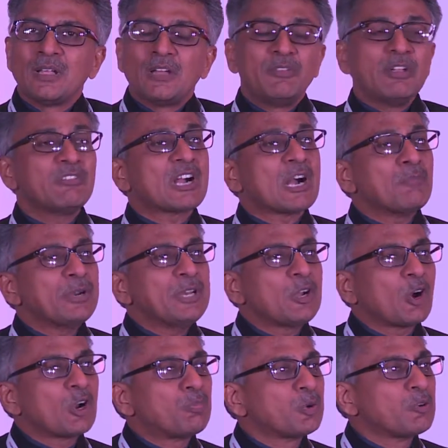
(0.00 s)
We have a company
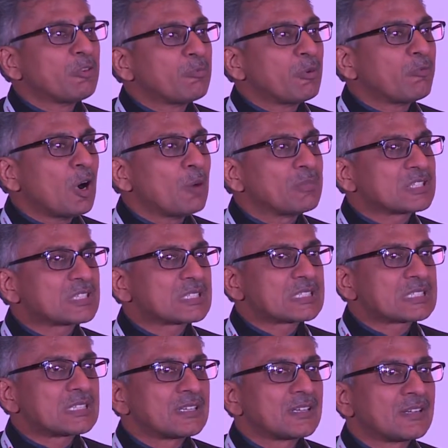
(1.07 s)
called Proof of
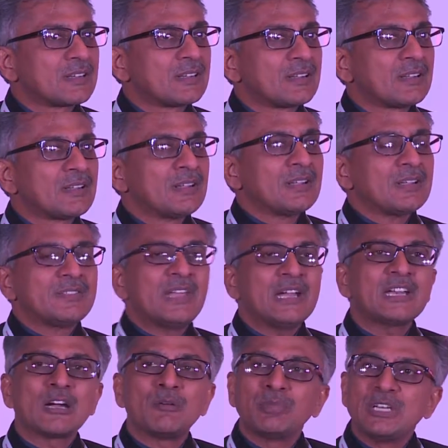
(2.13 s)
Performance.
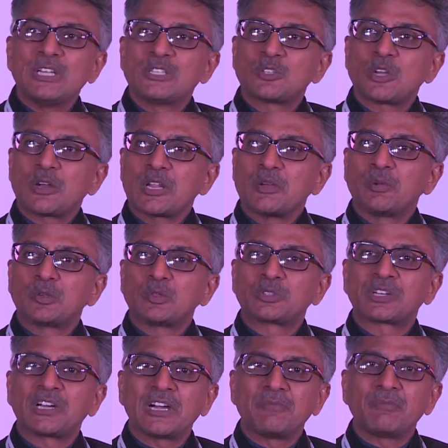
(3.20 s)
That company is not able to
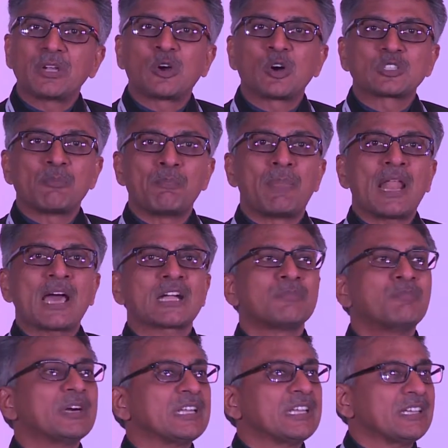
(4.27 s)
thrive because of black
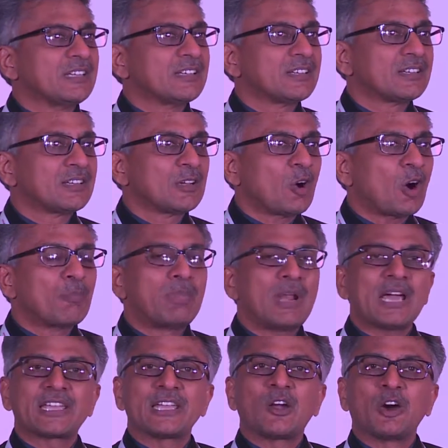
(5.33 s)
money or
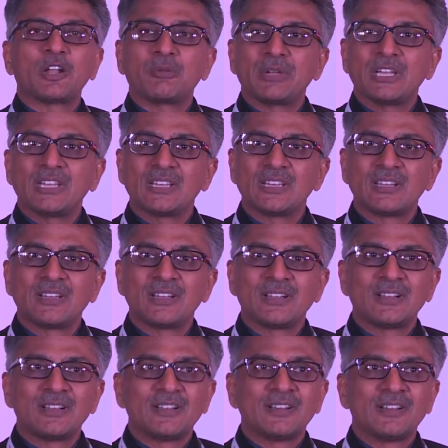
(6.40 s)
black economy.
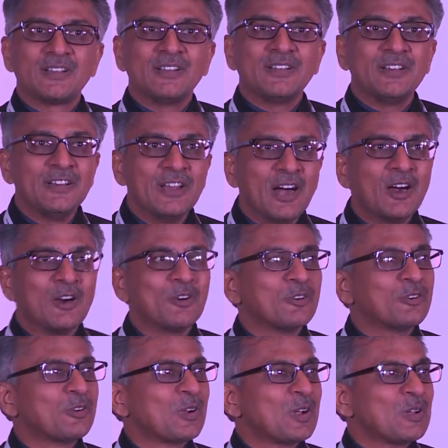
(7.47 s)
Now,
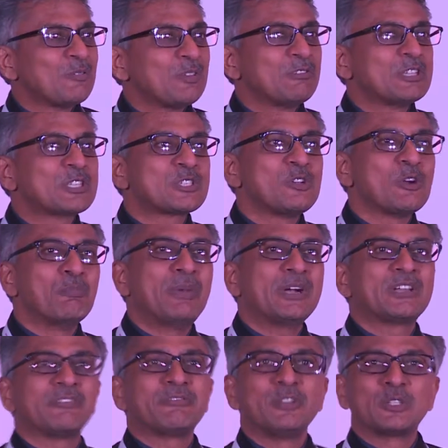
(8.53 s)
we will see a
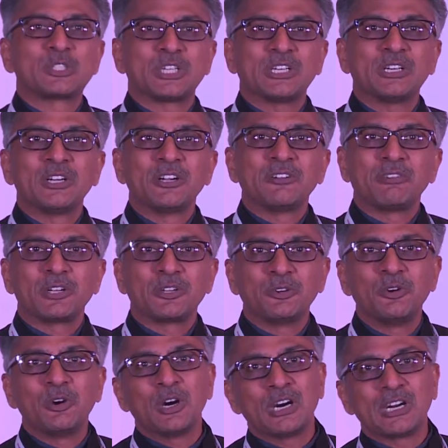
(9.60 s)
better future for you,
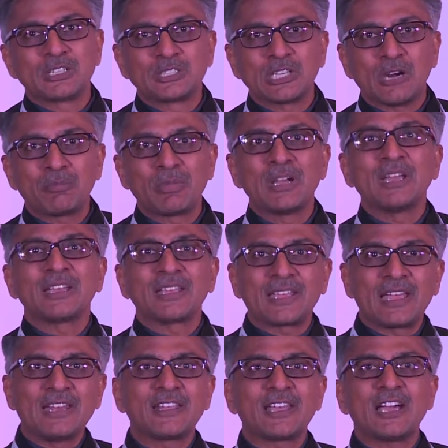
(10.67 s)
Harjap.
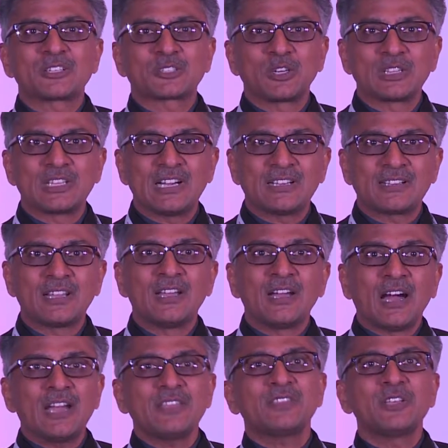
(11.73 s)
Encash on that.
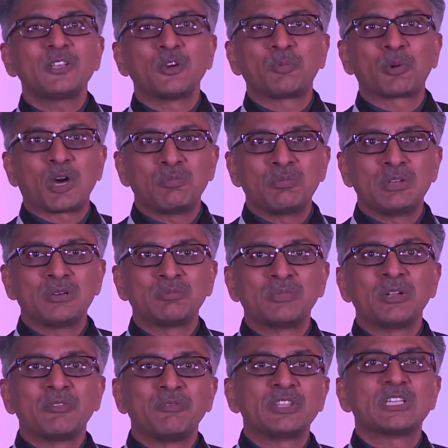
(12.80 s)
I think your problem
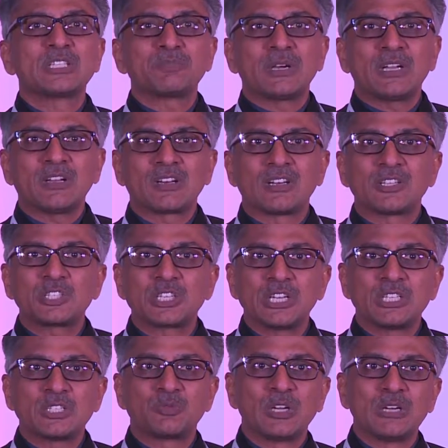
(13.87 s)
with this particular
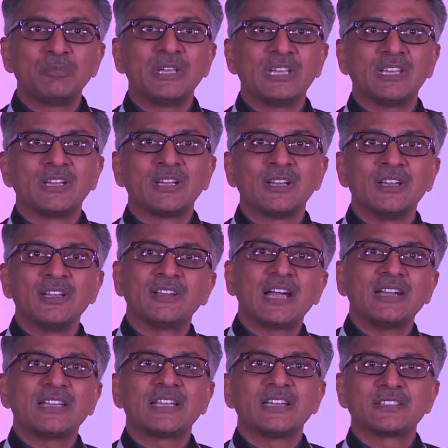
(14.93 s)
change will be
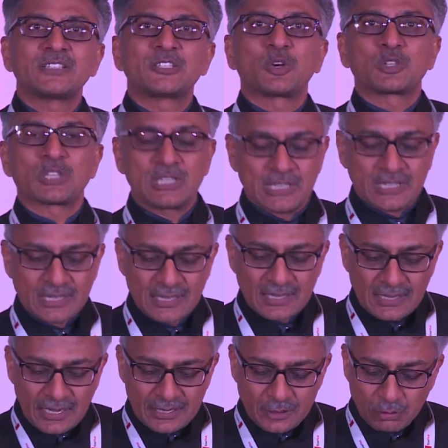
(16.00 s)
eradicated totally,
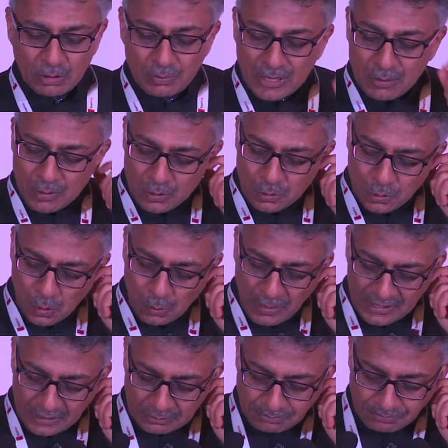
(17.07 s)
and you will be able to grow better.